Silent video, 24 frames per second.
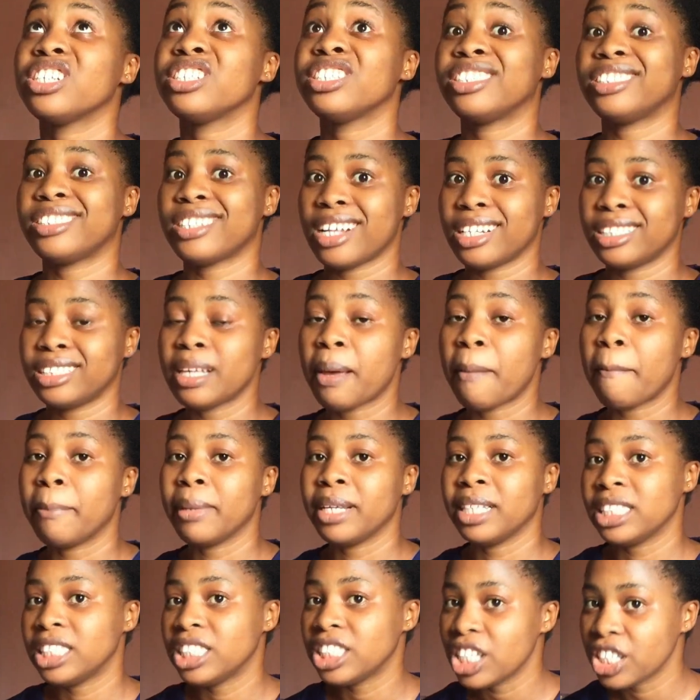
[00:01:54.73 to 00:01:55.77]
start
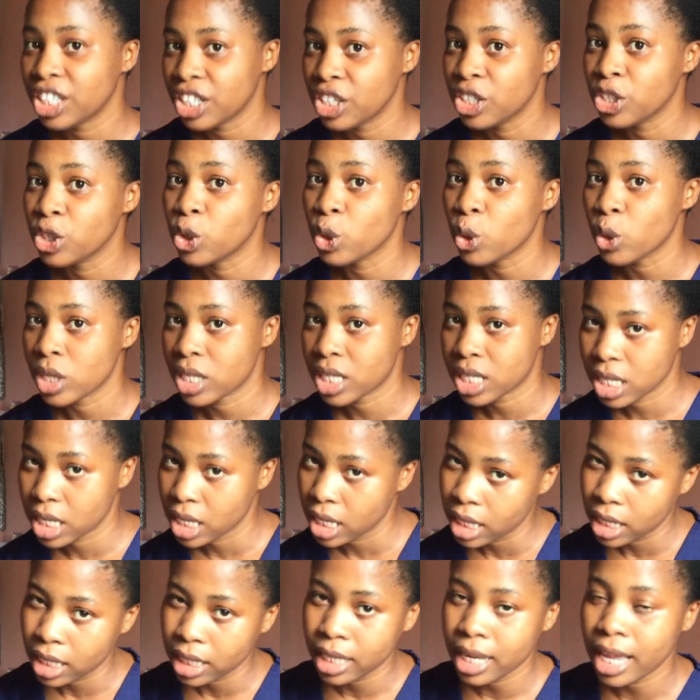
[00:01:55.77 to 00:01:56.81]
maintaining your
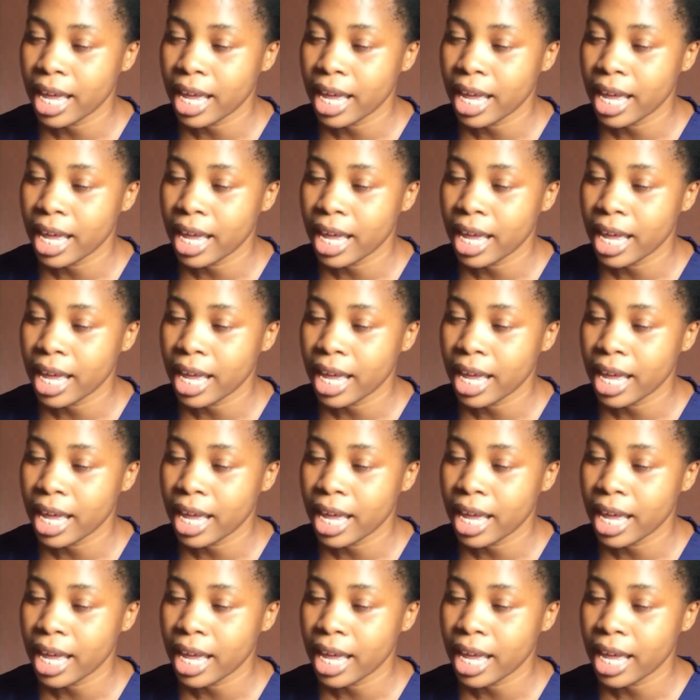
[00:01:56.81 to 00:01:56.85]
skin